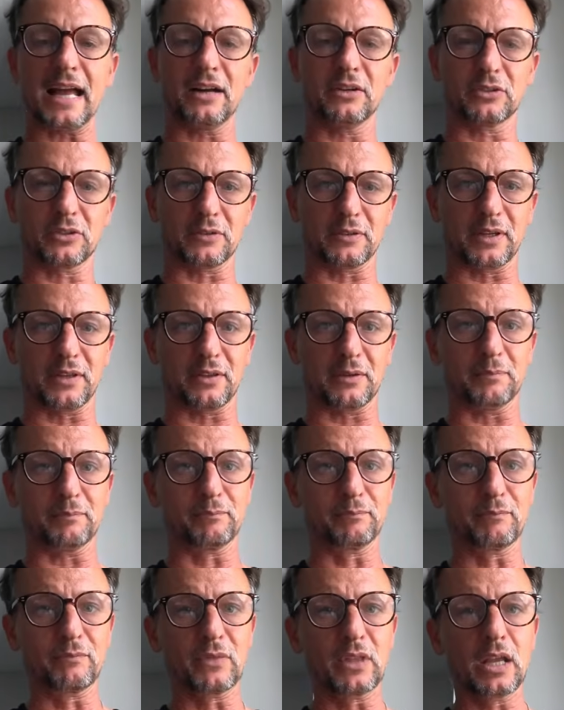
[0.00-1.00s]
algorithm.
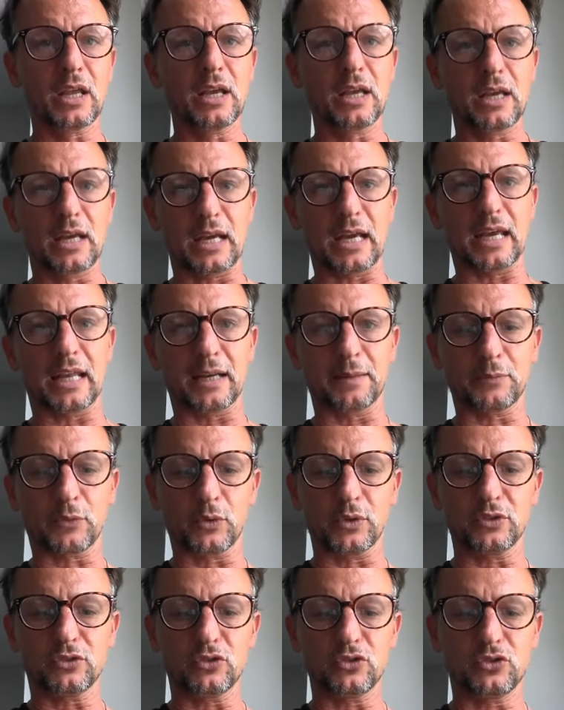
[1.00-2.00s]
And I'm
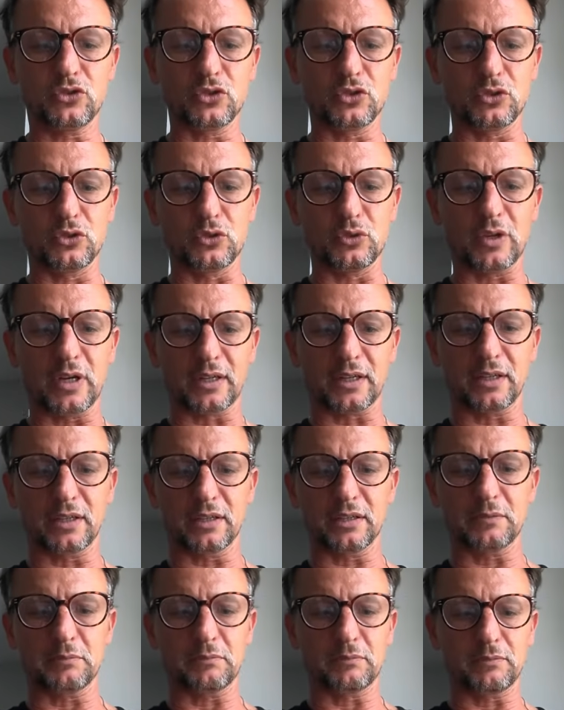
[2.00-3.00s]
going
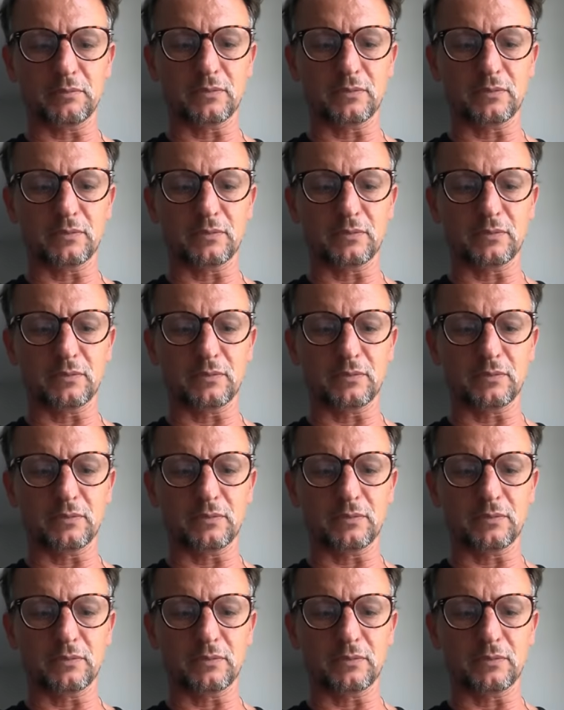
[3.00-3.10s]
to